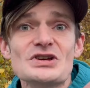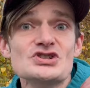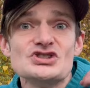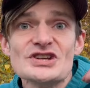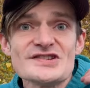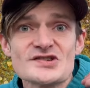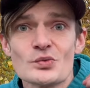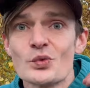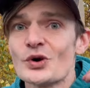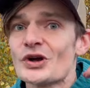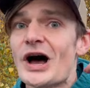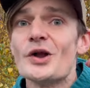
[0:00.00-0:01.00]
Just
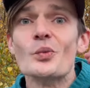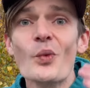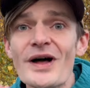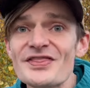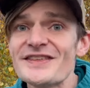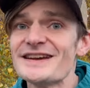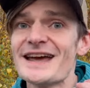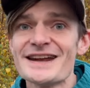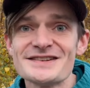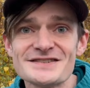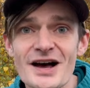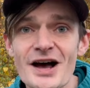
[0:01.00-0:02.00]
work on one thing
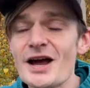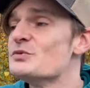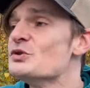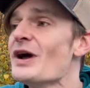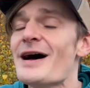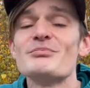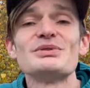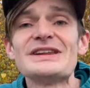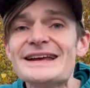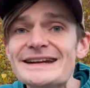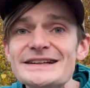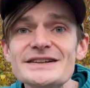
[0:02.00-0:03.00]
at a time. You have
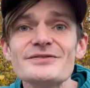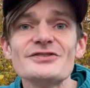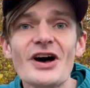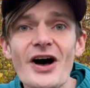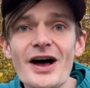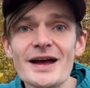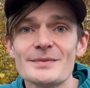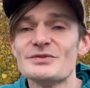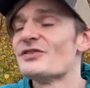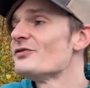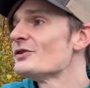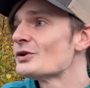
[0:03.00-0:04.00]
plenty of time to
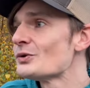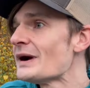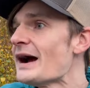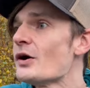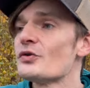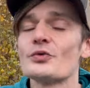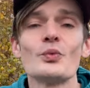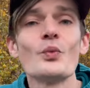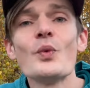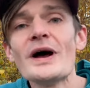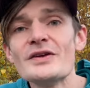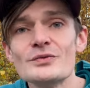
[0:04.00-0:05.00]
figure out
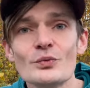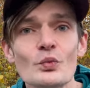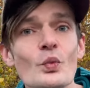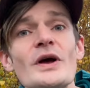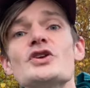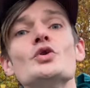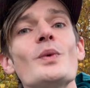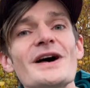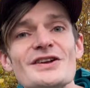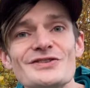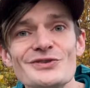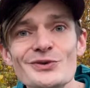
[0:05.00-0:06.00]
what you want
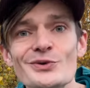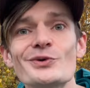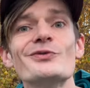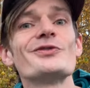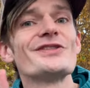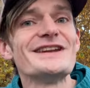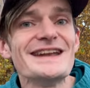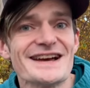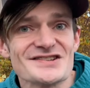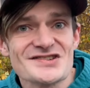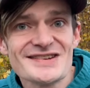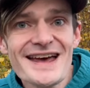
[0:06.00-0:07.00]
to do for the
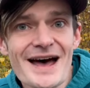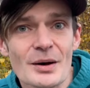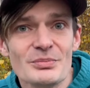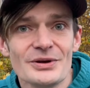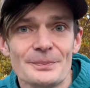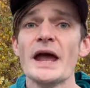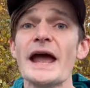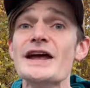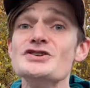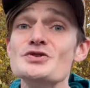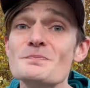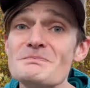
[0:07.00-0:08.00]
next step.
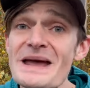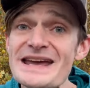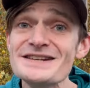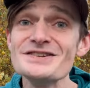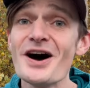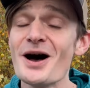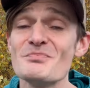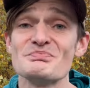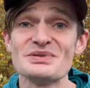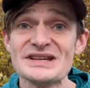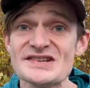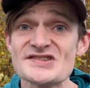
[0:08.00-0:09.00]
And you may not
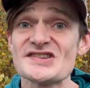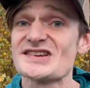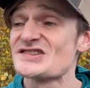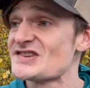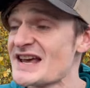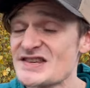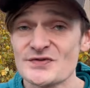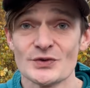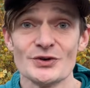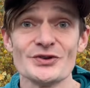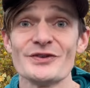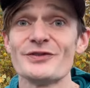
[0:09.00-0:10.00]
be
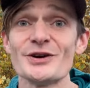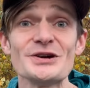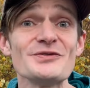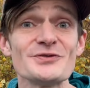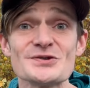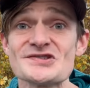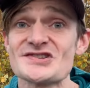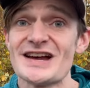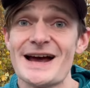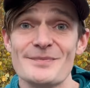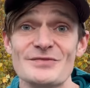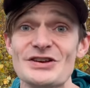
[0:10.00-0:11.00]
successful the very first
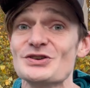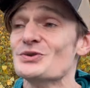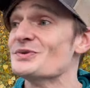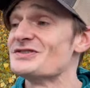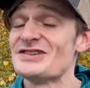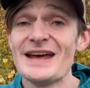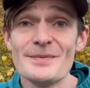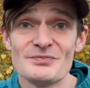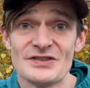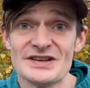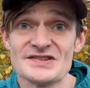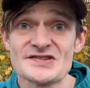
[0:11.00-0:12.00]
time that you attempt
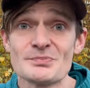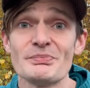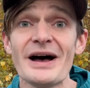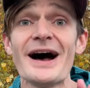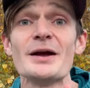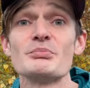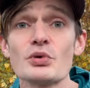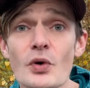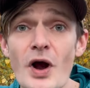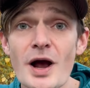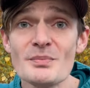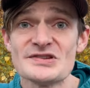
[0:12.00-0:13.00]
this, but I
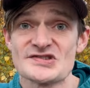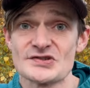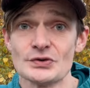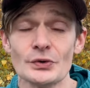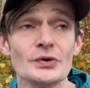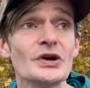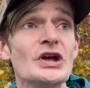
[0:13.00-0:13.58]
promise you,